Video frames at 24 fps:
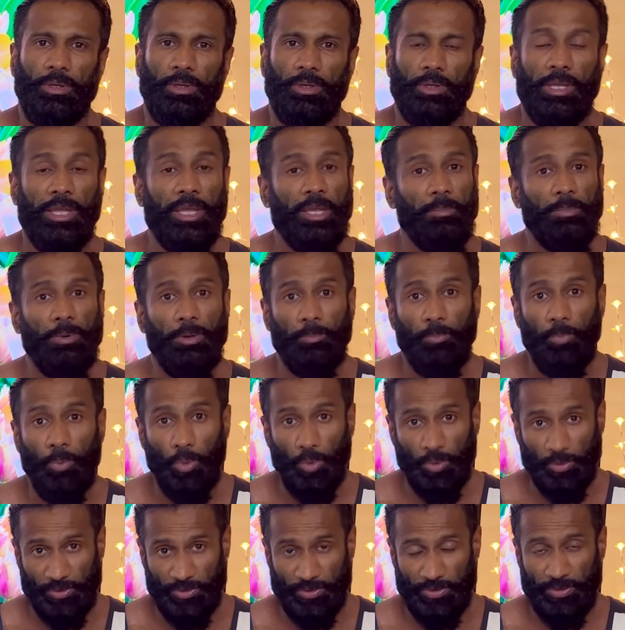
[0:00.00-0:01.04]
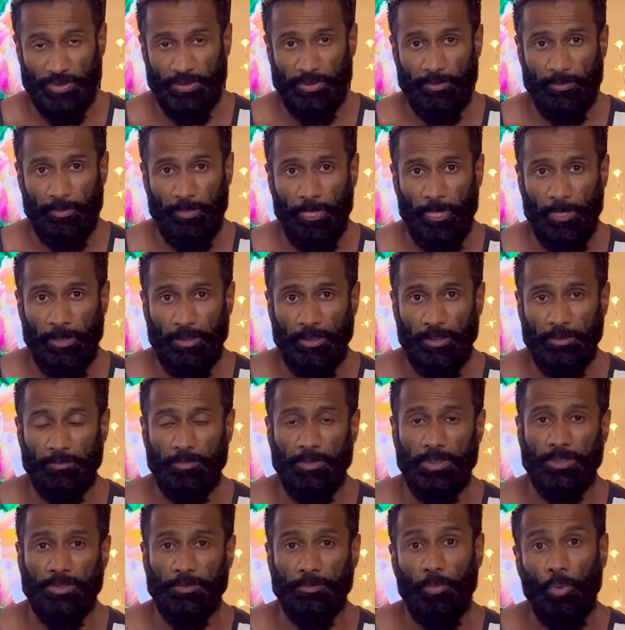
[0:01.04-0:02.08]
cable pulls. It
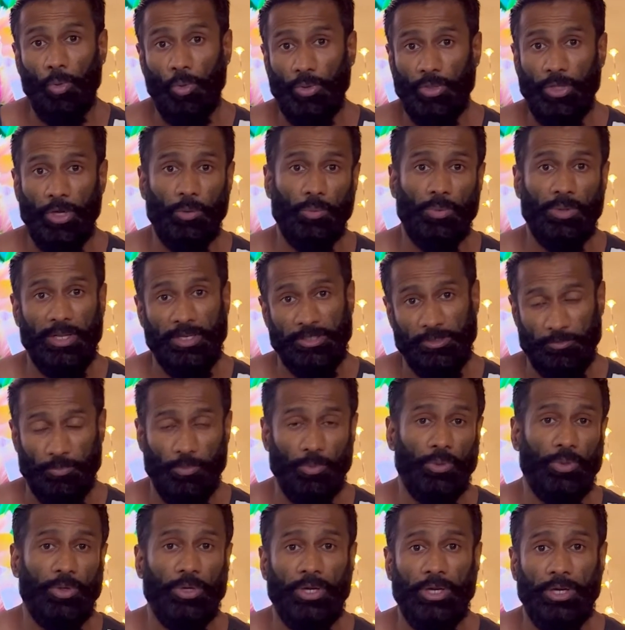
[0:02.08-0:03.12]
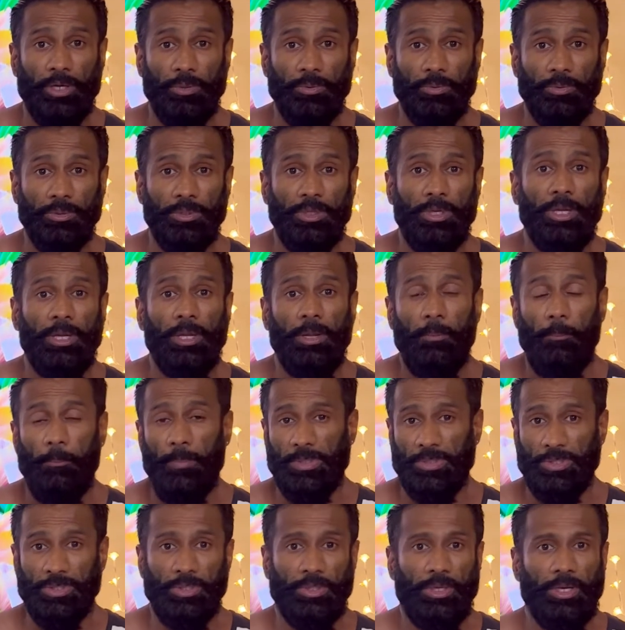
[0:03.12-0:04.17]
means pull down, lat pull down,
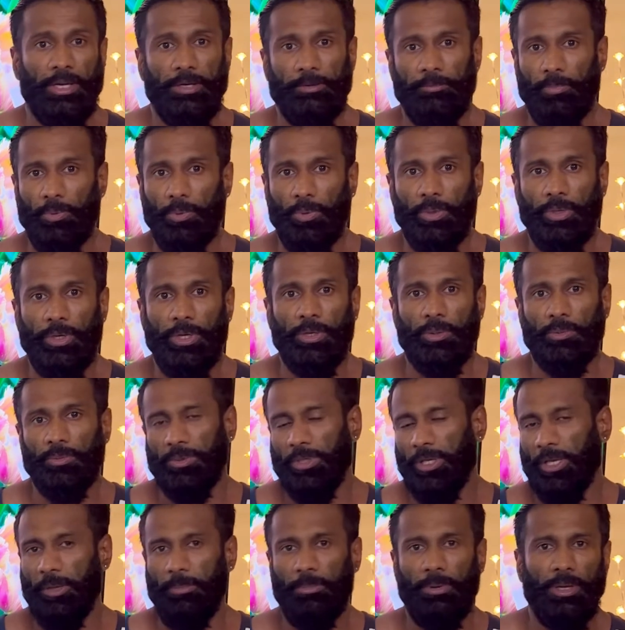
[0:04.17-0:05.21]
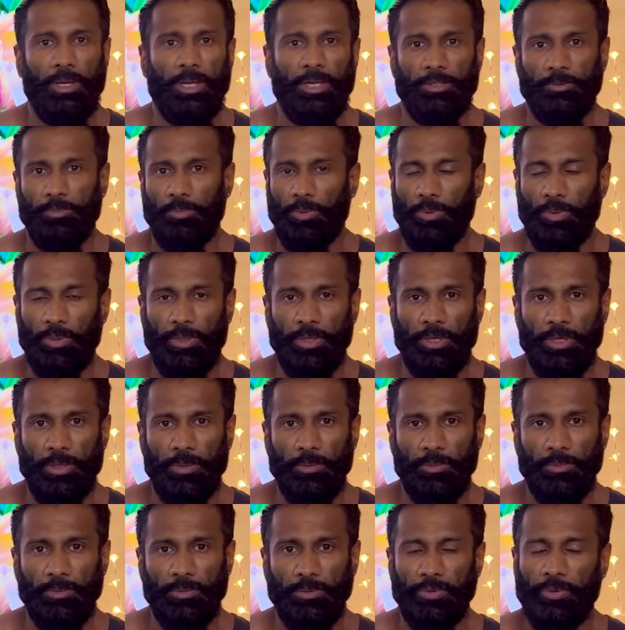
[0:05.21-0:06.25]
machine lat pull down, cable lat pull
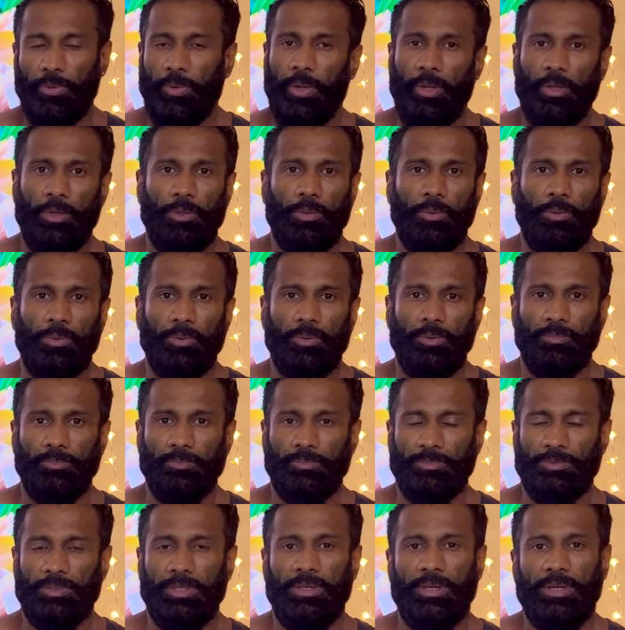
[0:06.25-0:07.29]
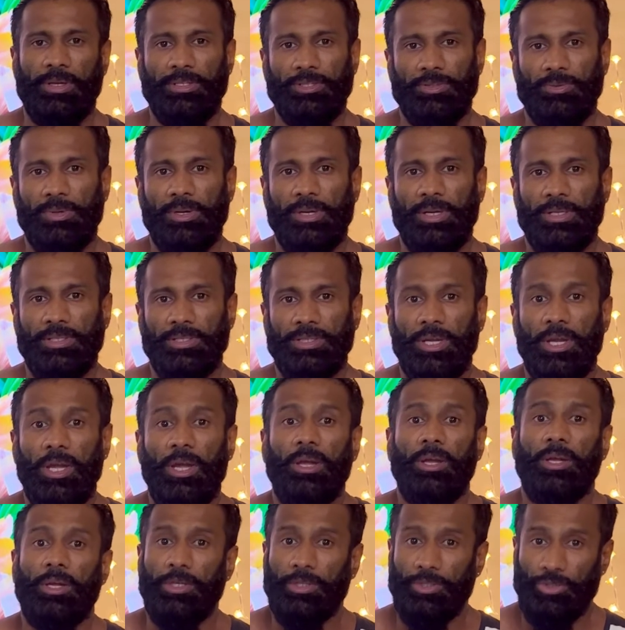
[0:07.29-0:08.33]
down. You can do. Then as well as
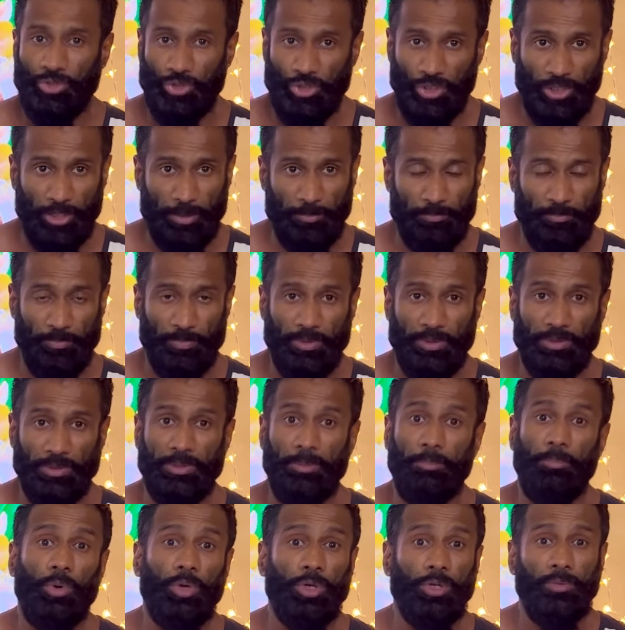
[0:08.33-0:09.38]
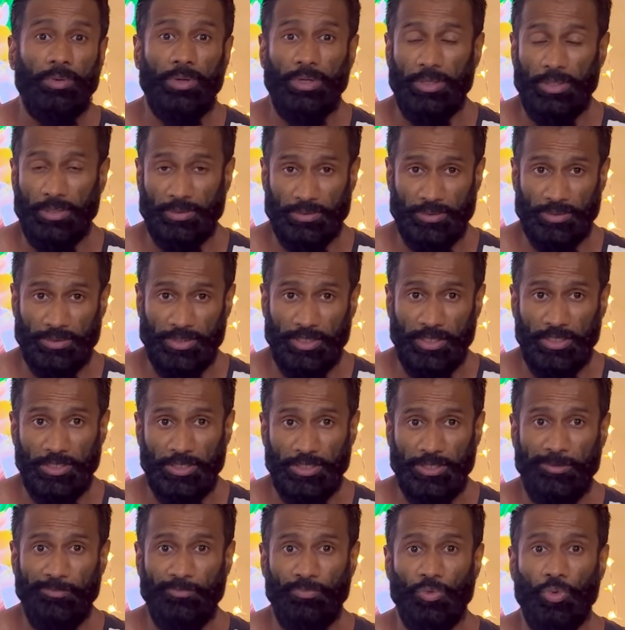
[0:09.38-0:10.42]
chin up, the body weight exercise.
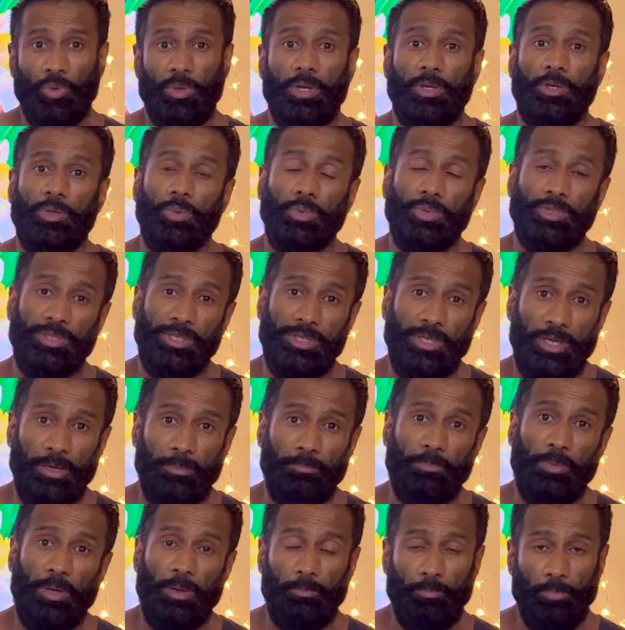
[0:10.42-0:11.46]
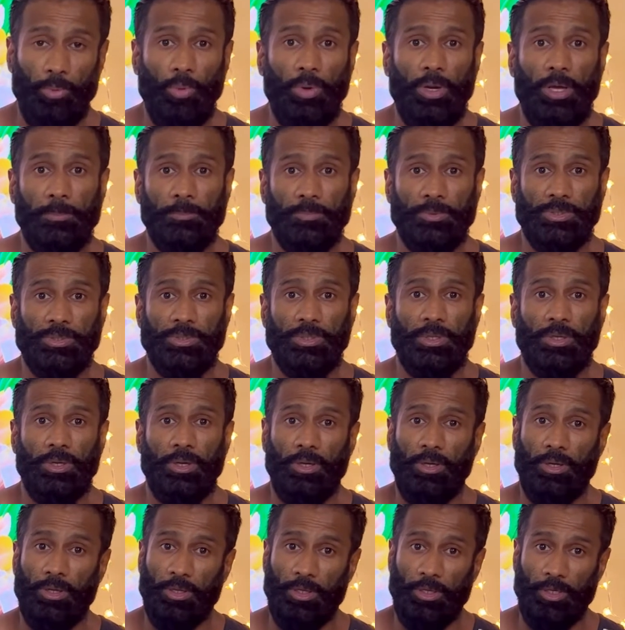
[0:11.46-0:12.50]
You can do chin up, pull ups,
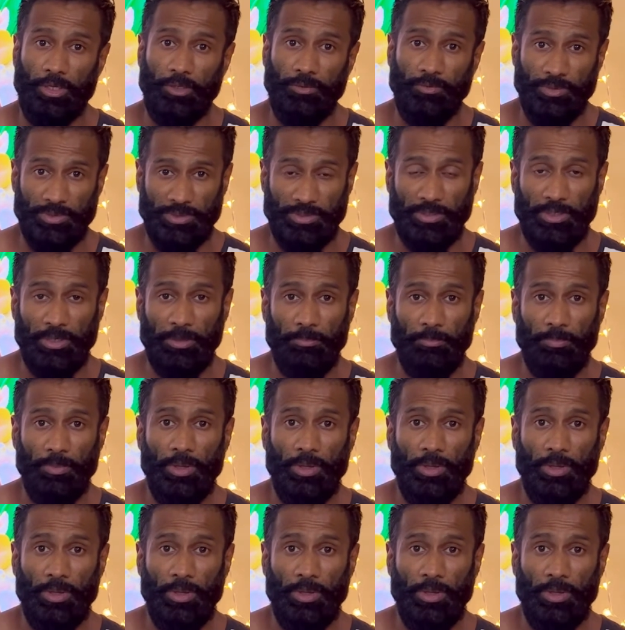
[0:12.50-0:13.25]
reverse grip,